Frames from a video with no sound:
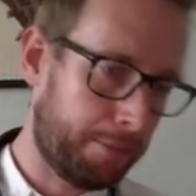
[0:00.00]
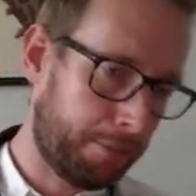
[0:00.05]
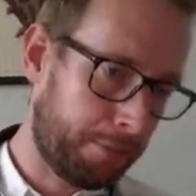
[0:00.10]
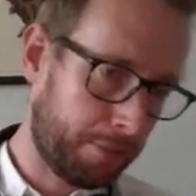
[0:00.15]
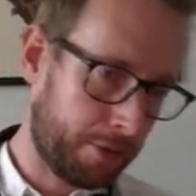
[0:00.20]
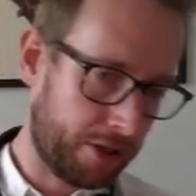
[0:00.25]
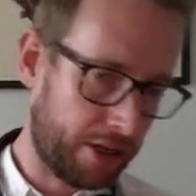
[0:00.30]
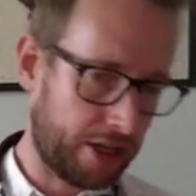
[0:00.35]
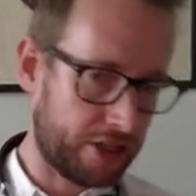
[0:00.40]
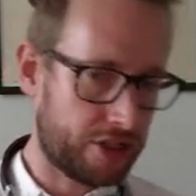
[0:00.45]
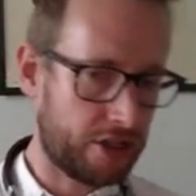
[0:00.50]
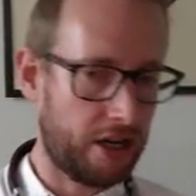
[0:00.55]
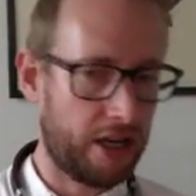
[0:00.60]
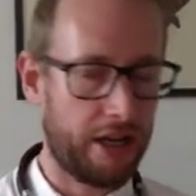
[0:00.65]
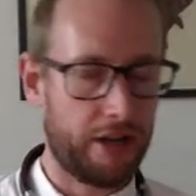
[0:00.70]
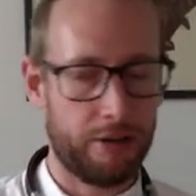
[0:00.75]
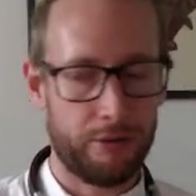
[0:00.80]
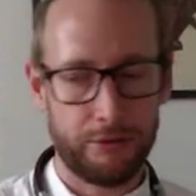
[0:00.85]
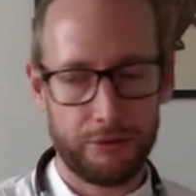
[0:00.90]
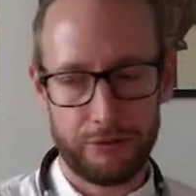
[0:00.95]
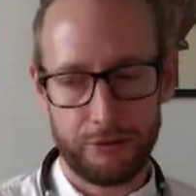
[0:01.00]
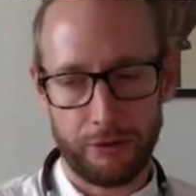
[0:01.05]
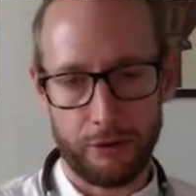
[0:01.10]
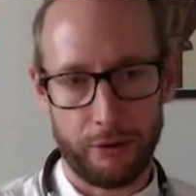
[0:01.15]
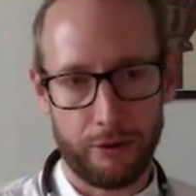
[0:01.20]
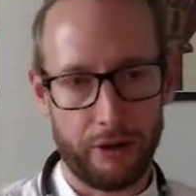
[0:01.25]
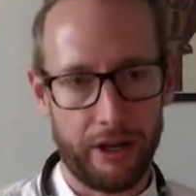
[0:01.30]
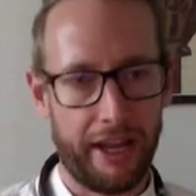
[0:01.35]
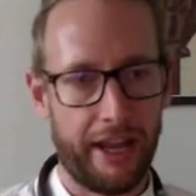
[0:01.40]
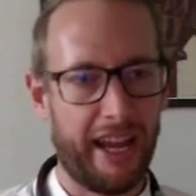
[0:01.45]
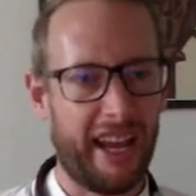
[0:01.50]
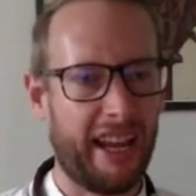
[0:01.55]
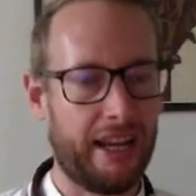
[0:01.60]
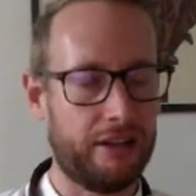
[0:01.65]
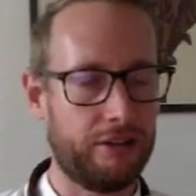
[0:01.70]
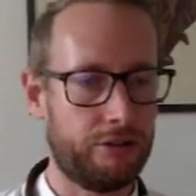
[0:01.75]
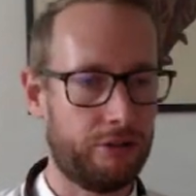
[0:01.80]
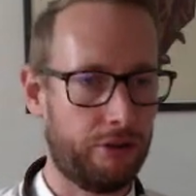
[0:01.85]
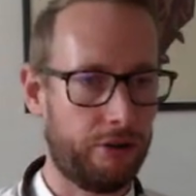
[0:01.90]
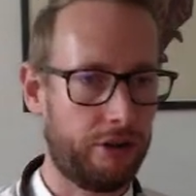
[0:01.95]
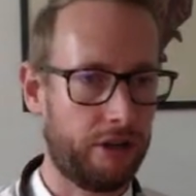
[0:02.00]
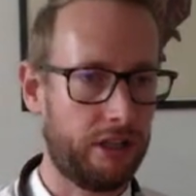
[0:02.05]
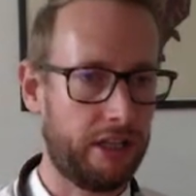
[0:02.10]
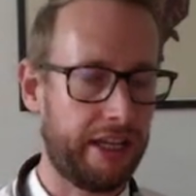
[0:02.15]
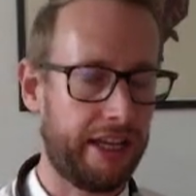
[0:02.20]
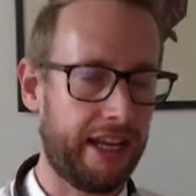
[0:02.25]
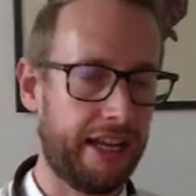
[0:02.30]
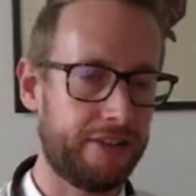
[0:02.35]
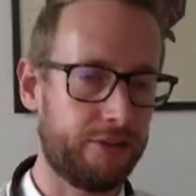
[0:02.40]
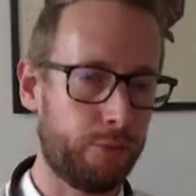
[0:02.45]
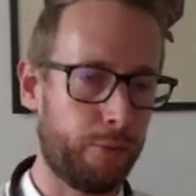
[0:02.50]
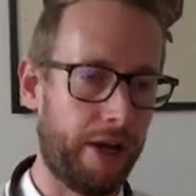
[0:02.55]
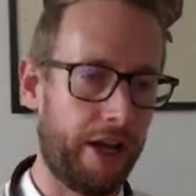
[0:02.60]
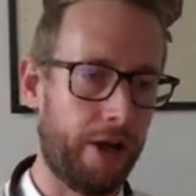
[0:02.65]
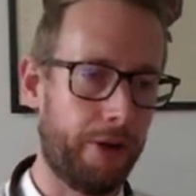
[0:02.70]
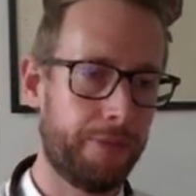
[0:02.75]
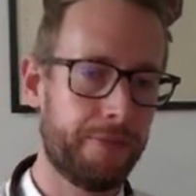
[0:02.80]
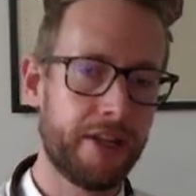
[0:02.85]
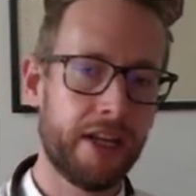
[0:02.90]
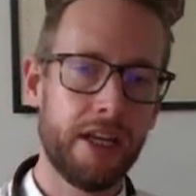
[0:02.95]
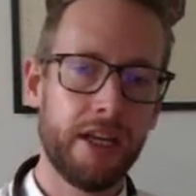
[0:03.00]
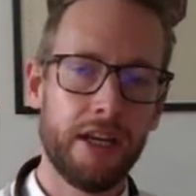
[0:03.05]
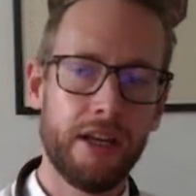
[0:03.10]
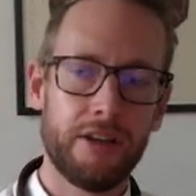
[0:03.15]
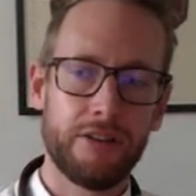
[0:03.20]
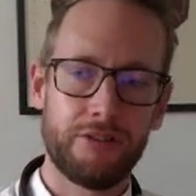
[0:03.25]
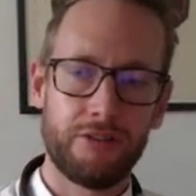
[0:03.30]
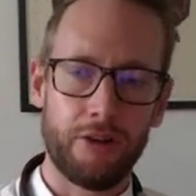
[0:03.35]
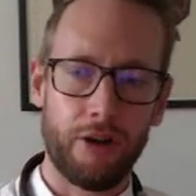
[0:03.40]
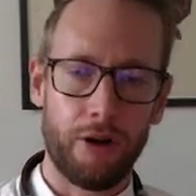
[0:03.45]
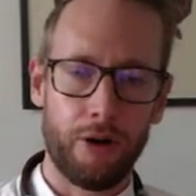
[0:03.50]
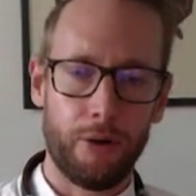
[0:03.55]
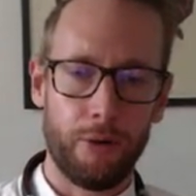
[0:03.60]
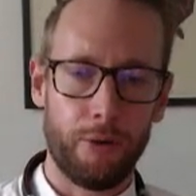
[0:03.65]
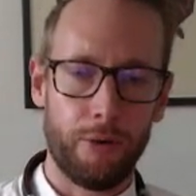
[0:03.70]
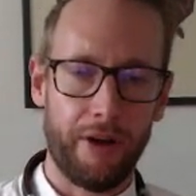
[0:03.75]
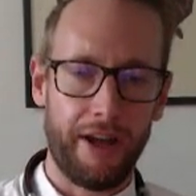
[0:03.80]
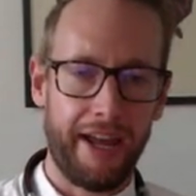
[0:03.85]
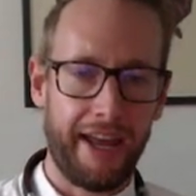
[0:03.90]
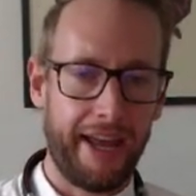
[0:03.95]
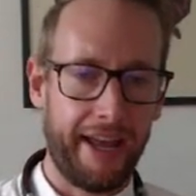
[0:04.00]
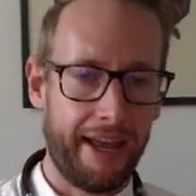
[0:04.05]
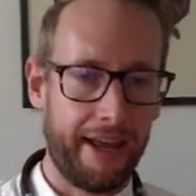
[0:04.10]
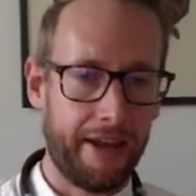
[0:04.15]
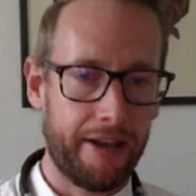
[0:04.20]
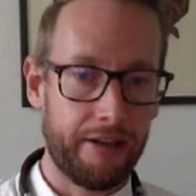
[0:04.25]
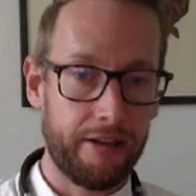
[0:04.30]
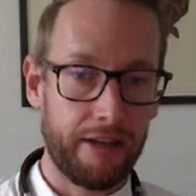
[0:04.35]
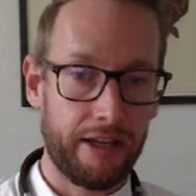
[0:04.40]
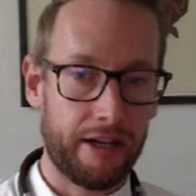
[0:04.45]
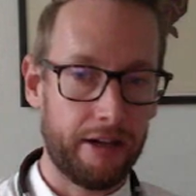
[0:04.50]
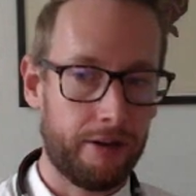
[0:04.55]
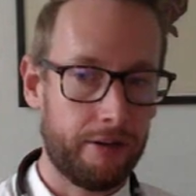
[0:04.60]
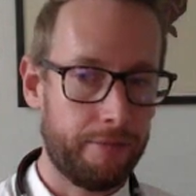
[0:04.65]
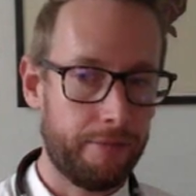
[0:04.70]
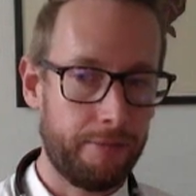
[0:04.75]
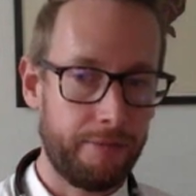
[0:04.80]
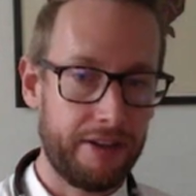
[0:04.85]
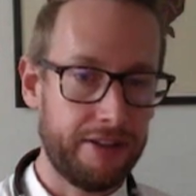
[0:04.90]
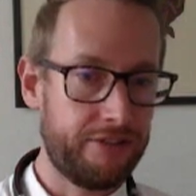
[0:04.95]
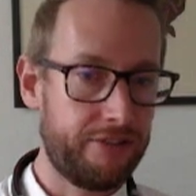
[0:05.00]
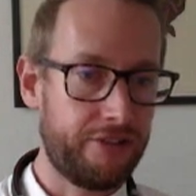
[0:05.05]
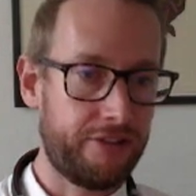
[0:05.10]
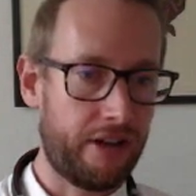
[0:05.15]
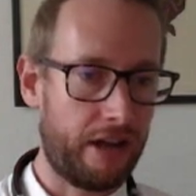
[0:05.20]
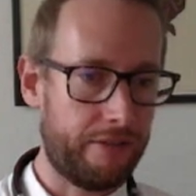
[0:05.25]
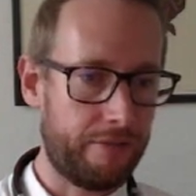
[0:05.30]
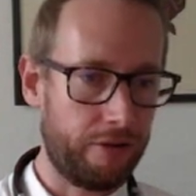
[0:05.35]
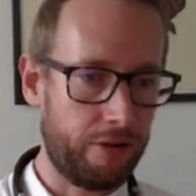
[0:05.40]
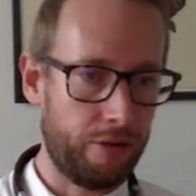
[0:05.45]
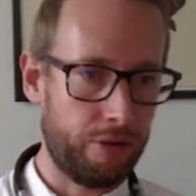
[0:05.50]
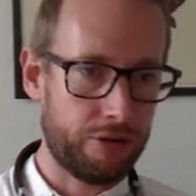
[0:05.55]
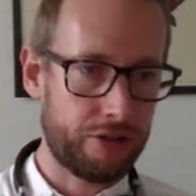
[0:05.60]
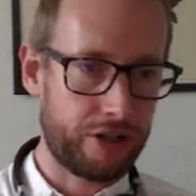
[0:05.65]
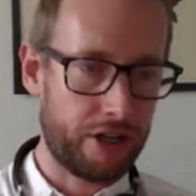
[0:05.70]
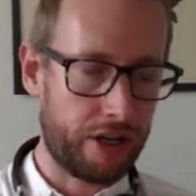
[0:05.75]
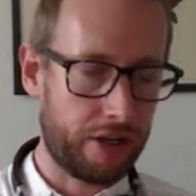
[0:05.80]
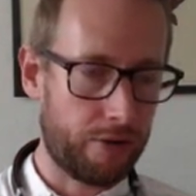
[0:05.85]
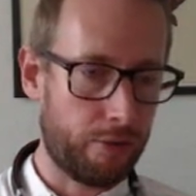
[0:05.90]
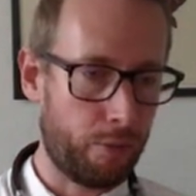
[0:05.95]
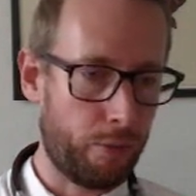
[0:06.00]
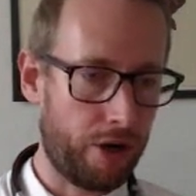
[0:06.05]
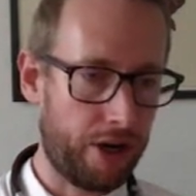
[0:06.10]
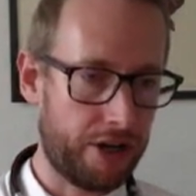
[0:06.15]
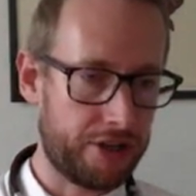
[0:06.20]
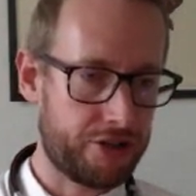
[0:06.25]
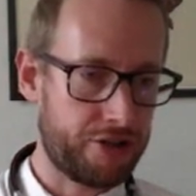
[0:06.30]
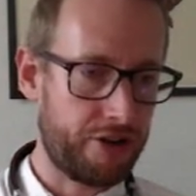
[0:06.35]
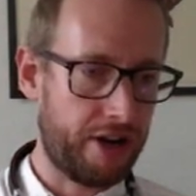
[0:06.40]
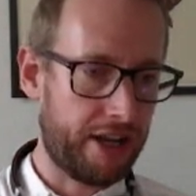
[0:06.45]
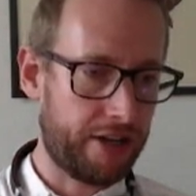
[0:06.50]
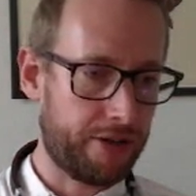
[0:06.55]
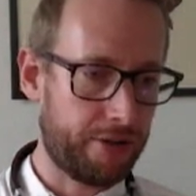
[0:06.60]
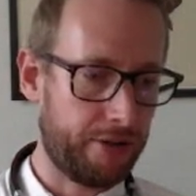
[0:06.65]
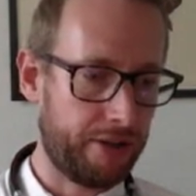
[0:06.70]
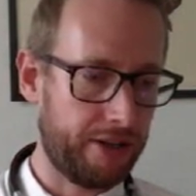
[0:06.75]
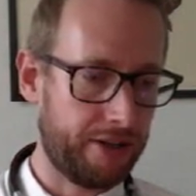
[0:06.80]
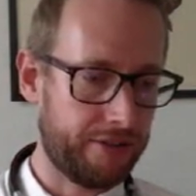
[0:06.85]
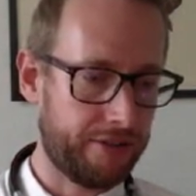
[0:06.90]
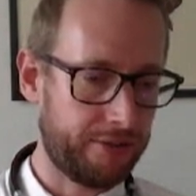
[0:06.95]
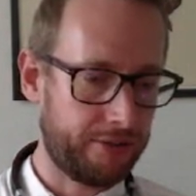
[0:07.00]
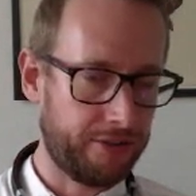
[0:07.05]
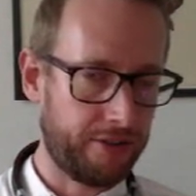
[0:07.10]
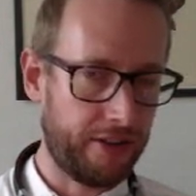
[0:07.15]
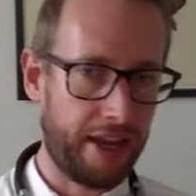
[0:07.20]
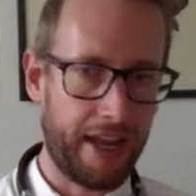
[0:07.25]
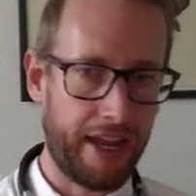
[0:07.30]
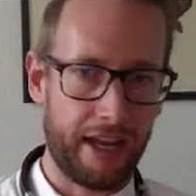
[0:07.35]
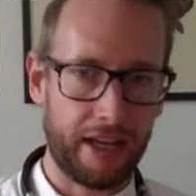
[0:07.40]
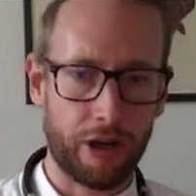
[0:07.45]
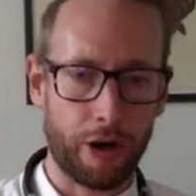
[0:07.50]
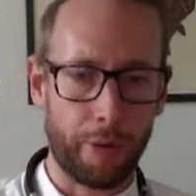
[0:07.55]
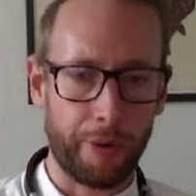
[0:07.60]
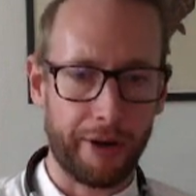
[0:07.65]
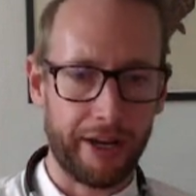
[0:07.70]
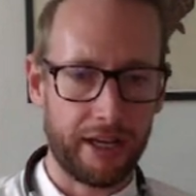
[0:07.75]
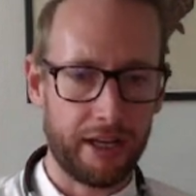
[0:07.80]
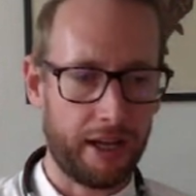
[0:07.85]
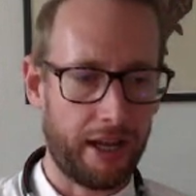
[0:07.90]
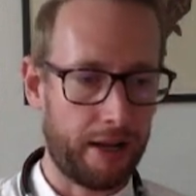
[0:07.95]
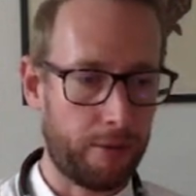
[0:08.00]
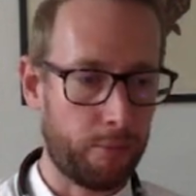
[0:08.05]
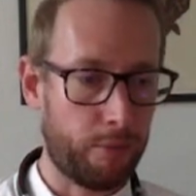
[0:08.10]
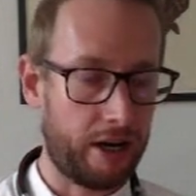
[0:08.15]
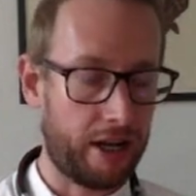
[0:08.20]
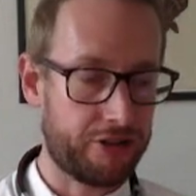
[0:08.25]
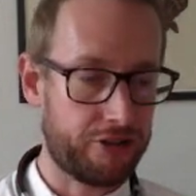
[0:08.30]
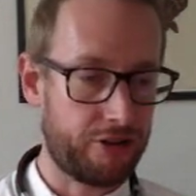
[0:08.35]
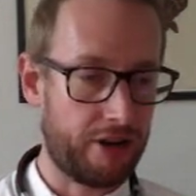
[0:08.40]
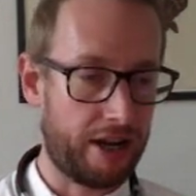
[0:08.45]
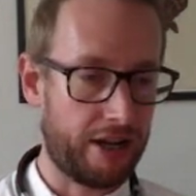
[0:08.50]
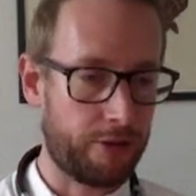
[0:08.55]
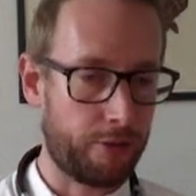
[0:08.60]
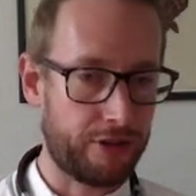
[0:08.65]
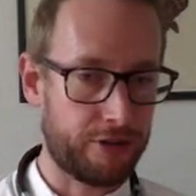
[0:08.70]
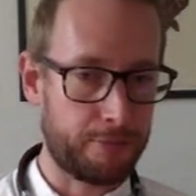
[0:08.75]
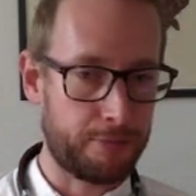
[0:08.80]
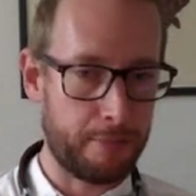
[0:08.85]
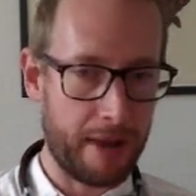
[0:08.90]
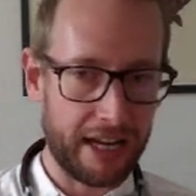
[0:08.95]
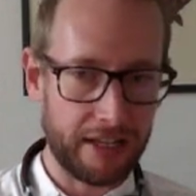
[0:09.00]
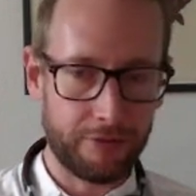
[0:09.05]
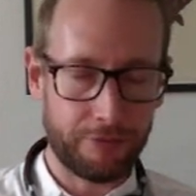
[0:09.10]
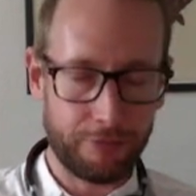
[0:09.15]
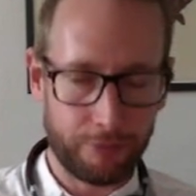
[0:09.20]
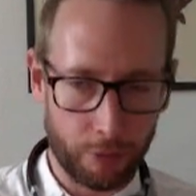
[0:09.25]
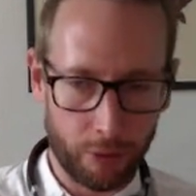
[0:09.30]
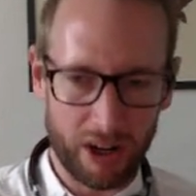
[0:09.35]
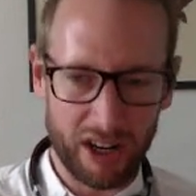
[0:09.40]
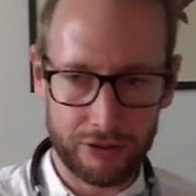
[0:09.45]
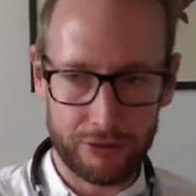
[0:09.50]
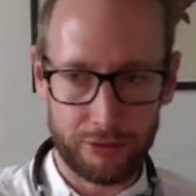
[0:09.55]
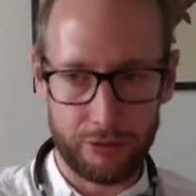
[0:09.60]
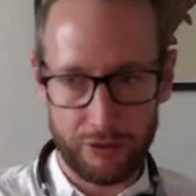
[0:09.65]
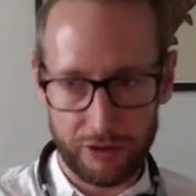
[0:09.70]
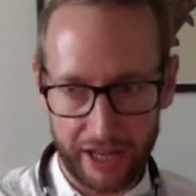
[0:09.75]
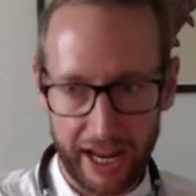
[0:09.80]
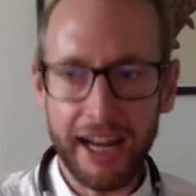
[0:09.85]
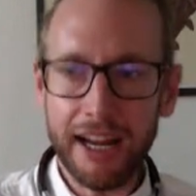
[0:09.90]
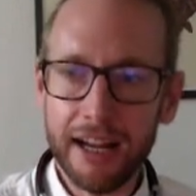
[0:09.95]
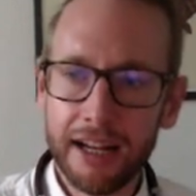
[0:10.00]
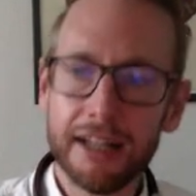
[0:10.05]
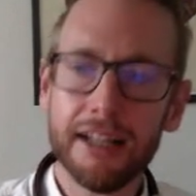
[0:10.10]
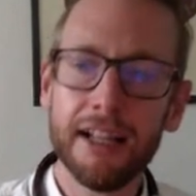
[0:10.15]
potentially also internally as well. So, this is an evolution where Astrato is going and what Astrato is made for today.